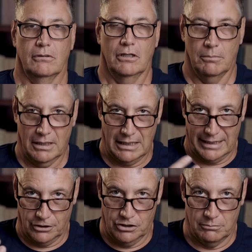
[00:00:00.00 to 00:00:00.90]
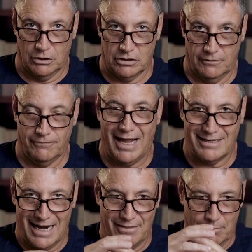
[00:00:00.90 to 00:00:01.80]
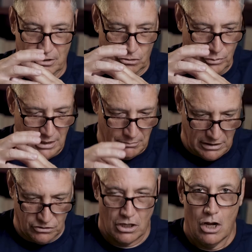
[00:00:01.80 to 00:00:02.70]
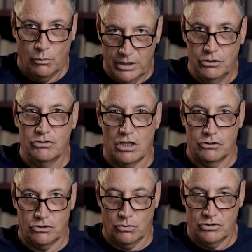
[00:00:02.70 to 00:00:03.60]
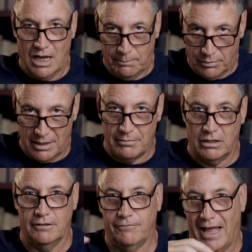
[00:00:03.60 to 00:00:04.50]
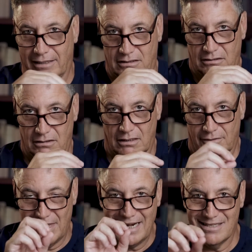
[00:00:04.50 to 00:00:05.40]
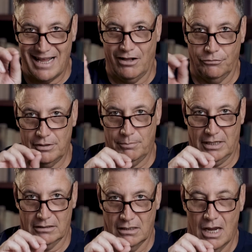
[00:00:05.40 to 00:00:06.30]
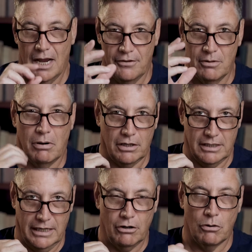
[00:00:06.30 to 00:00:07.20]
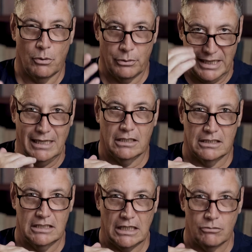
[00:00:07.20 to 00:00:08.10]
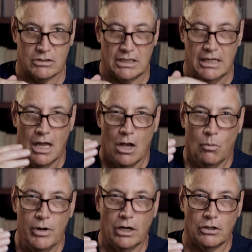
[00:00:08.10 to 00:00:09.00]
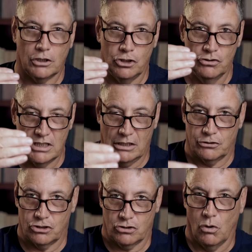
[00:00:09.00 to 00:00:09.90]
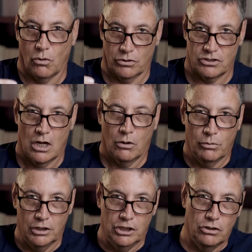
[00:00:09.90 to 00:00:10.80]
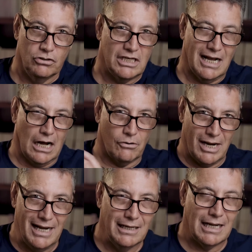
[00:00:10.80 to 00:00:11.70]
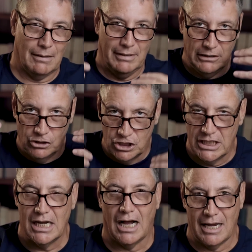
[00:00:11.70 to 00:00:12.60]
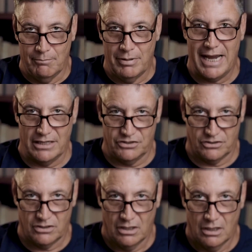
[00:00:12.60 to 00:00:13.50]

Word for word: A little bit of glycogen, mostly fat. And then between meals, we use those stores up, primarily fat. That is the healthy part. In the modern era where we're eating continuously, we are not using our stores. We're using our incoming GI based